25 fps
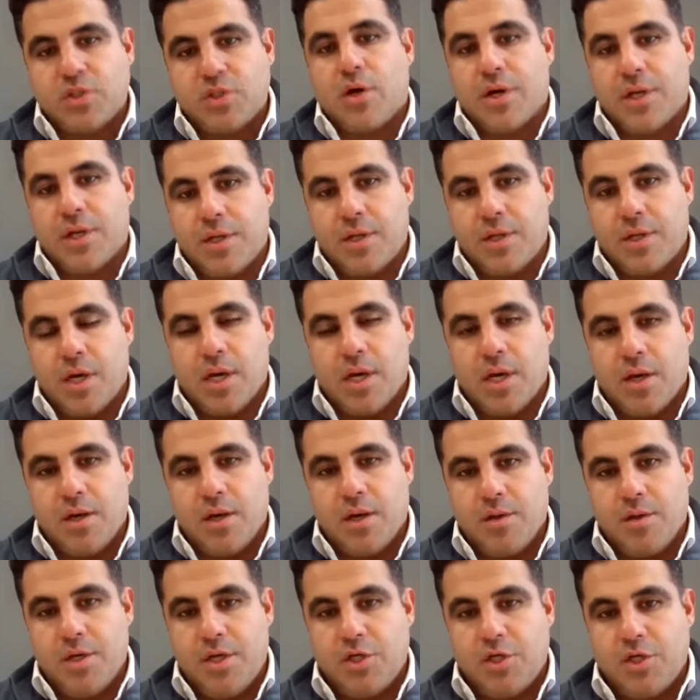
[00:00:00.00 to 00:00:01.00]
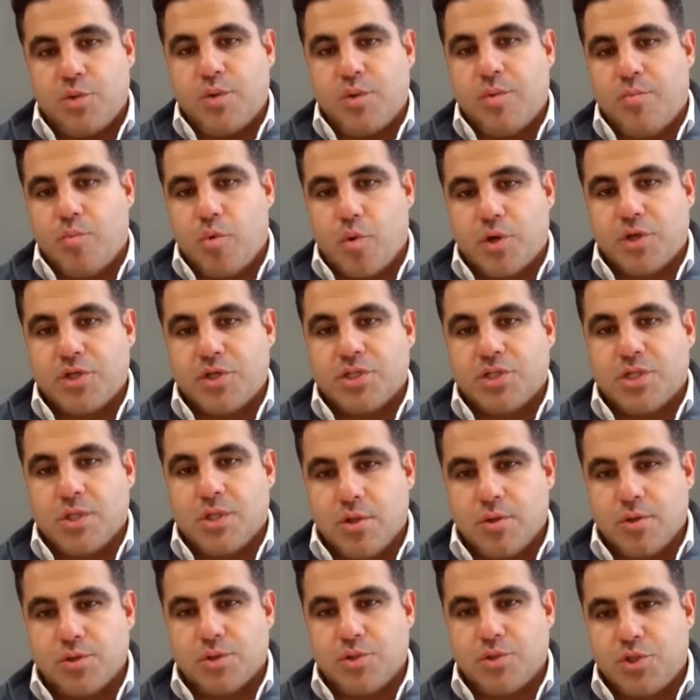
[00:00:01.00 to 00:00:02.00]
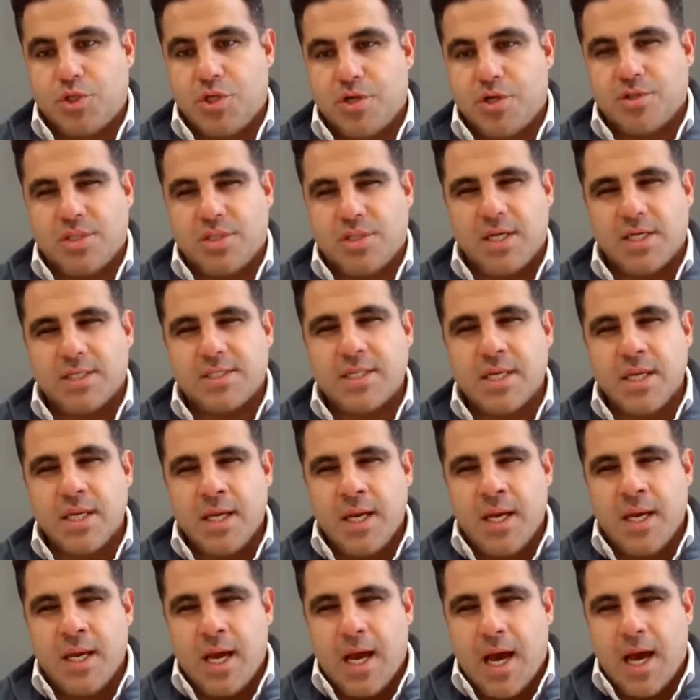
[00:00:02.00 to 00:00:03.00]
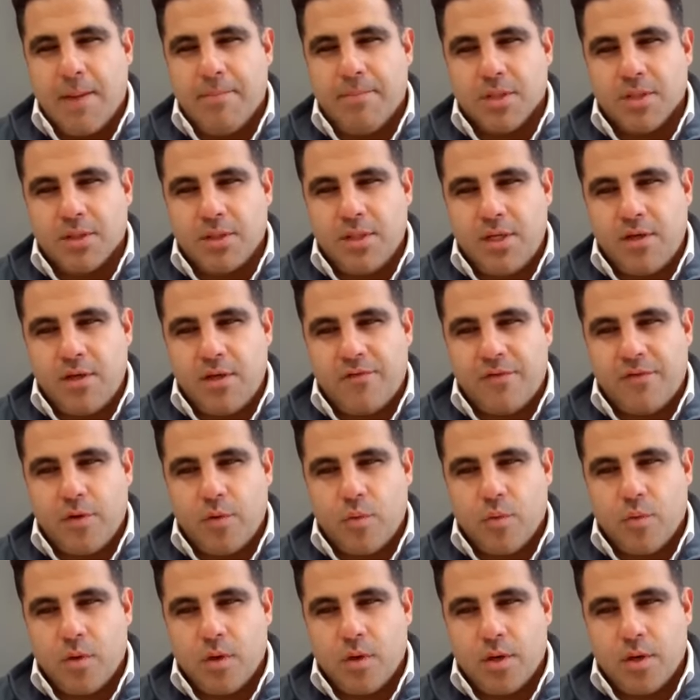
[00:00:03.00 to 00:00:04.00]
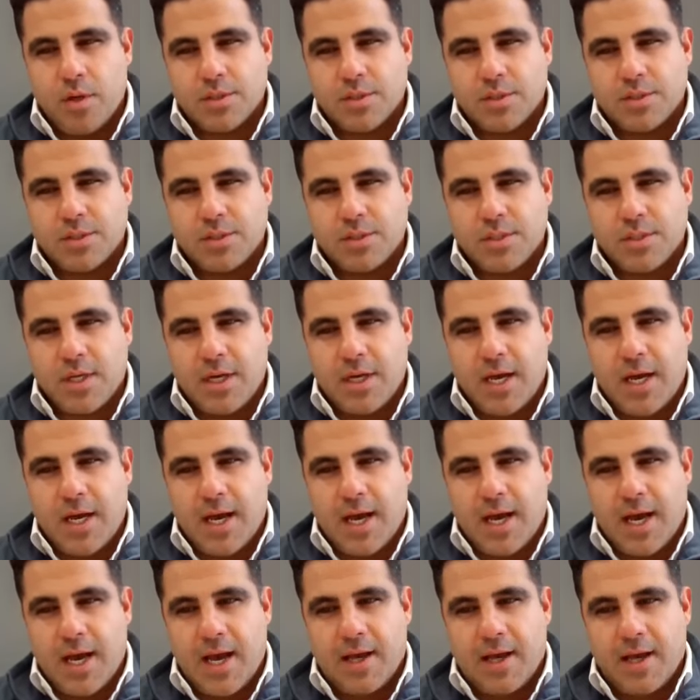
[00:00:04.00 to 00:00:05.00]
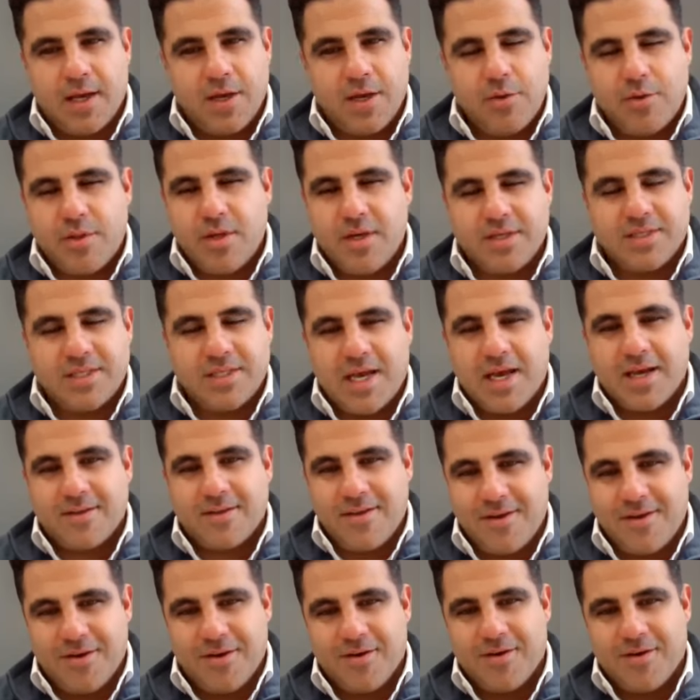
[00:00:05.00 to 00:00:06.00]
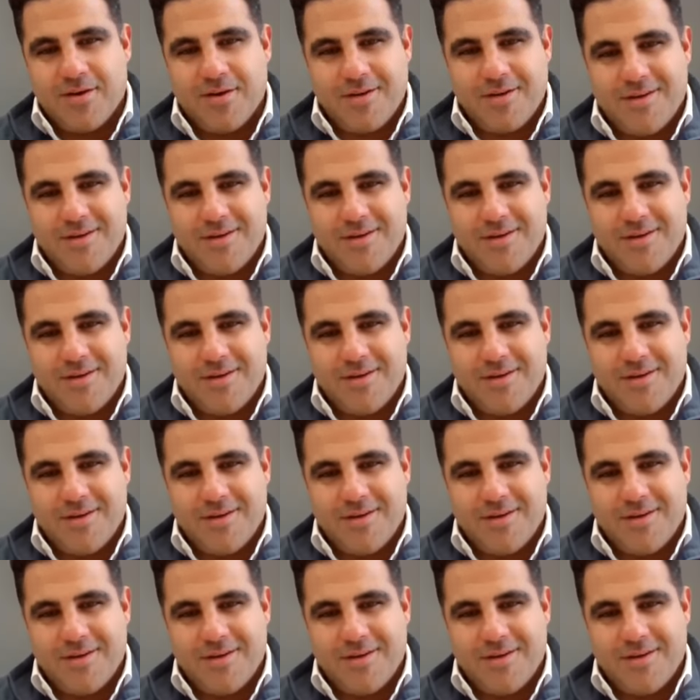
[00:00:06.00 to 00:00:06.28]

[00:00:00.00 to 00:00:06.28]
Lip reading: started issuing mortgages and loans to Sharestates. I believe it was. I'll get you the exact year.